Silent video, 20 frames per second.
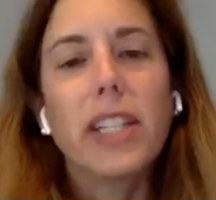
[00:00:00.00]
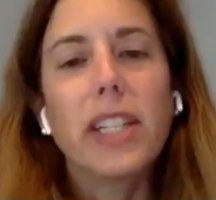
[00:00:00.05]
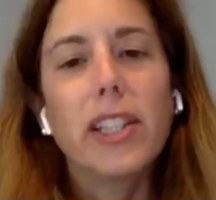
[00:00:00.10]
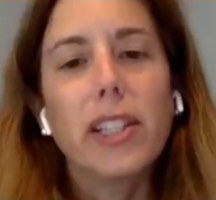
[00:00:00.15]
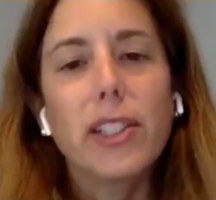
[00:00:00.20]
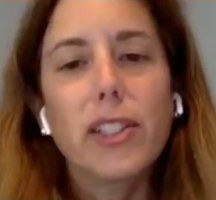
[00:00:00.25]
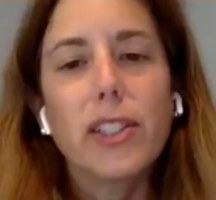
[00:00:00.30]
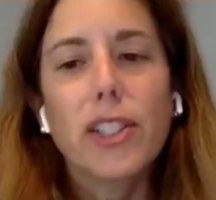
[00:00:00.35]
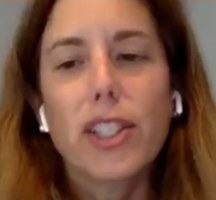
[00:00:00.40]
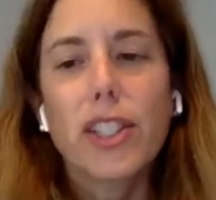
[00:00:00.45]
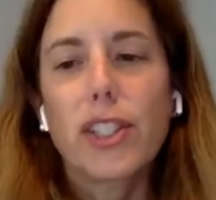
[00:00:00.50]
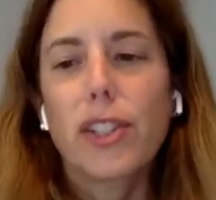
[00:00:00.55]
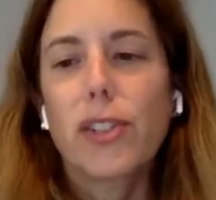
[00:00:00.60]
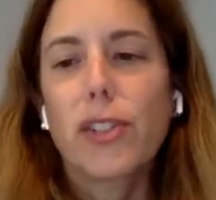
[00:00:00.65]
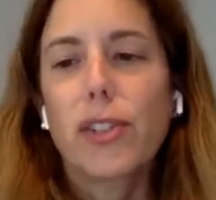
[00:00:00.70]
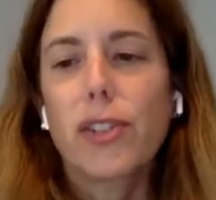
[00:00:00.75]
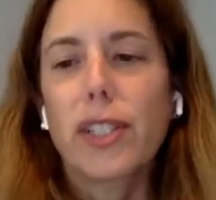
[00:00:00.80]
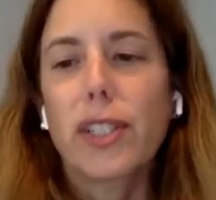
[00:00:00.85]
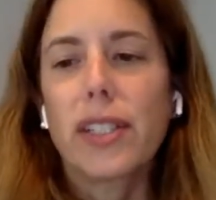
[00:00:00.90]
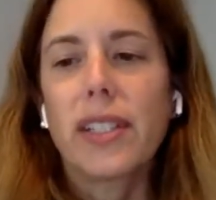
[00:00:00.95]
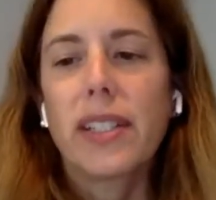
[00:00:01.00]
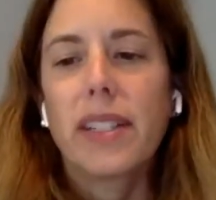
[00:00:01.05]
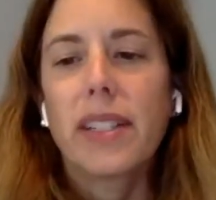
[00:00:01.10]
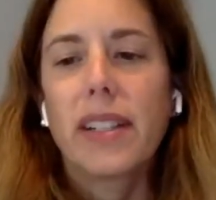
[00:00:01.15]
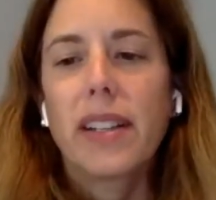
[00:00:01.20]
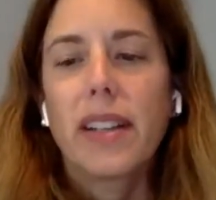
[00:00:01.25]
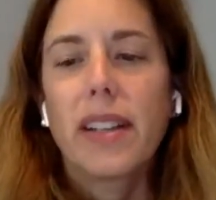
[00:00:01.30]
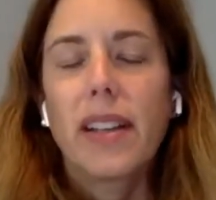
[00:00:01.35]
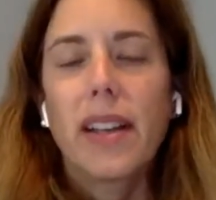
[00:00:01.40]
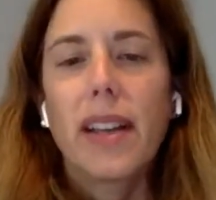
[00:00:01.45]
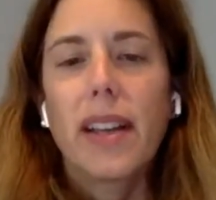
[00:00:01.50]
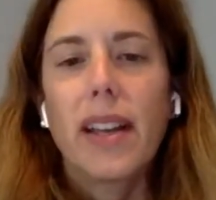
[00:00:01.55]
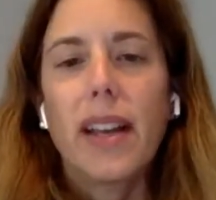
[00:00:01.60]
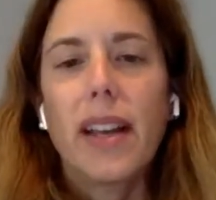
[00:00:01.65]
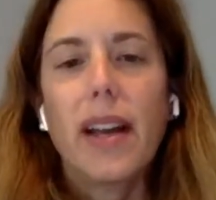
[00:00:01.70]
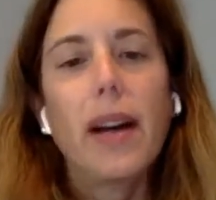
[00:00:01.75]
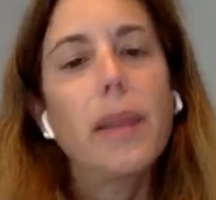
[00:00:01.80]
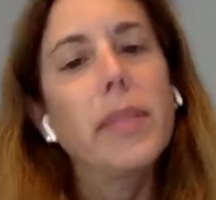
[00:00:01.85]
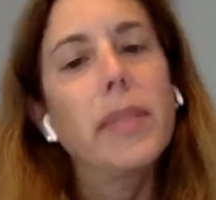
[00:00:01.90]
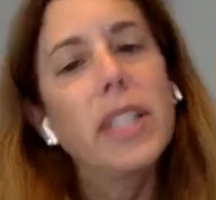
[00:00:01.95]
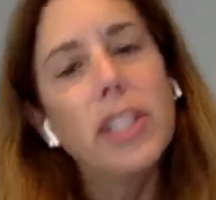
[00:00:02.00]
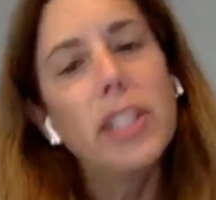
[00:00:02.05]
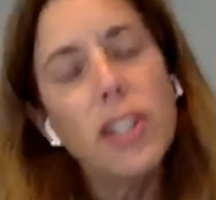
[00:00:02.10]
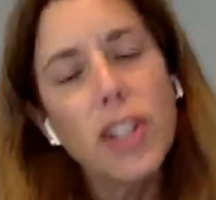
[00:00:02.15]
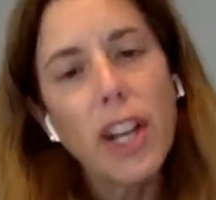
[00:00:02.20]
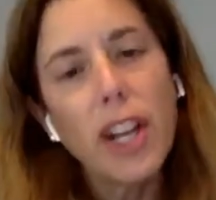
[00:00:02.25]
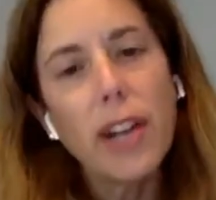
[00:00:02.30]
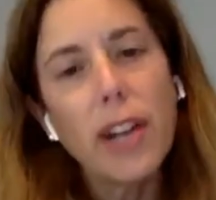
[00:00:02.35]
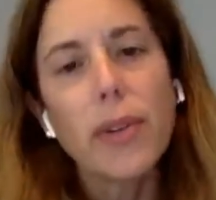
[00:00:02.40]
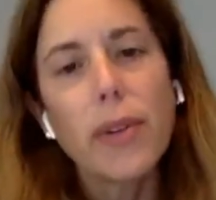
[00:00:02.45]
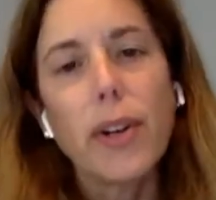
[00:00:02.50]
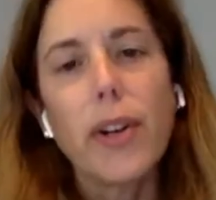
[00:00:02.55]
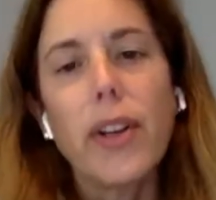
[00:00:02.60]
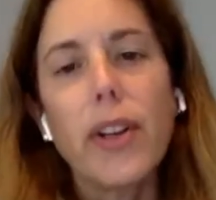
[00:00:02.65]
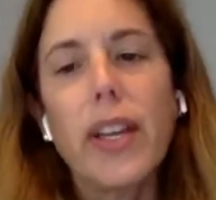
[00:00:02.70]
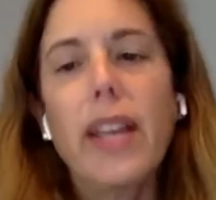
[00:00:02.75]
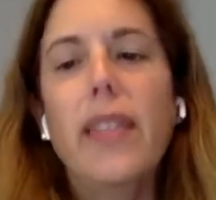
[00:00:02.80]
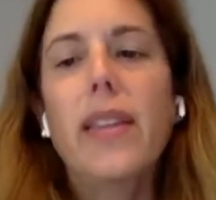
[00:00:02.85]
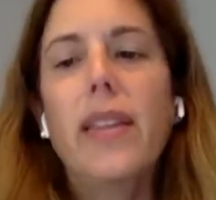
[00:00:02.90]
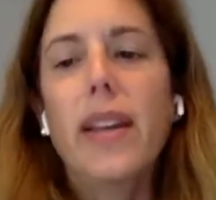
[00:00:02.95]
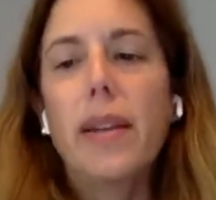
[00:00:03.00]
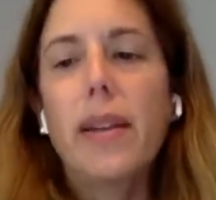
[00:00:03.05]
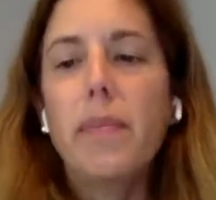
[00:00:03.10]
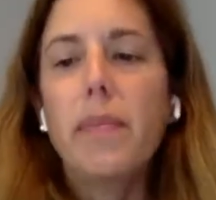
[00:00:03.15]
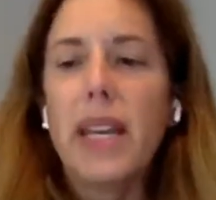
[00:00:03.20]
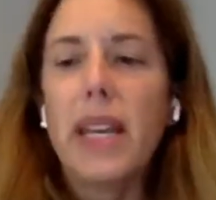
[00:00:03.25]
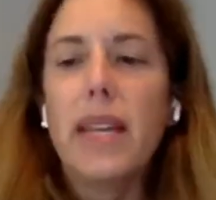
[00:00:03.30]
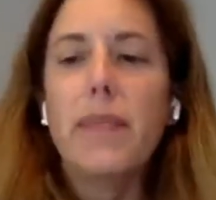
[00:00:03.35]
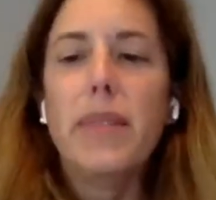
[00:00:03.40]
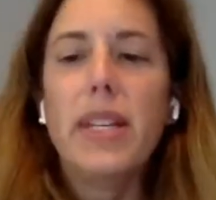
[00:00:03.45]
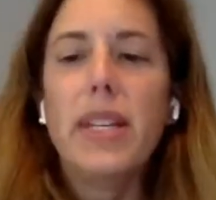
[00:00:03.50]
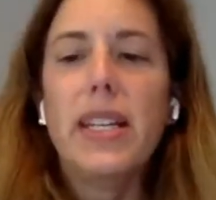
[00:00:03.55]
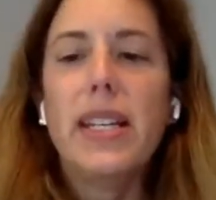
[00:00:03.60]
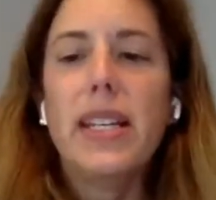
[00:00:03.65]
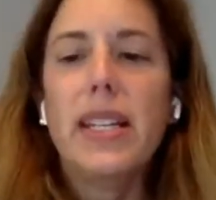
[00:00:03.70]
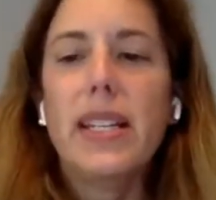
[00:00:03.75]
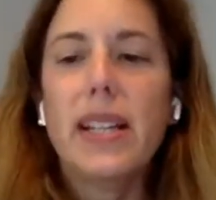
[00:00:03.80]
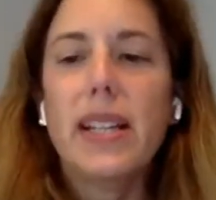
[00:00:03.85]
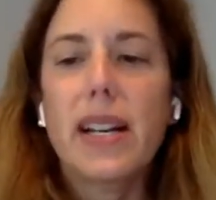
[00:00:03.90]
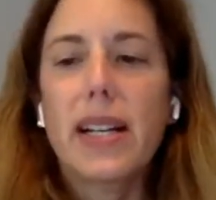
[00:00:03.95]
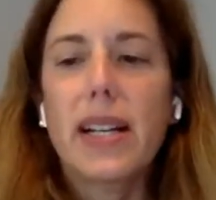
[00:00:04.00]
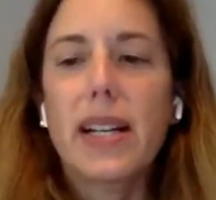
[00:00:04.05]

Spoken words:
in their children in general, and then maybe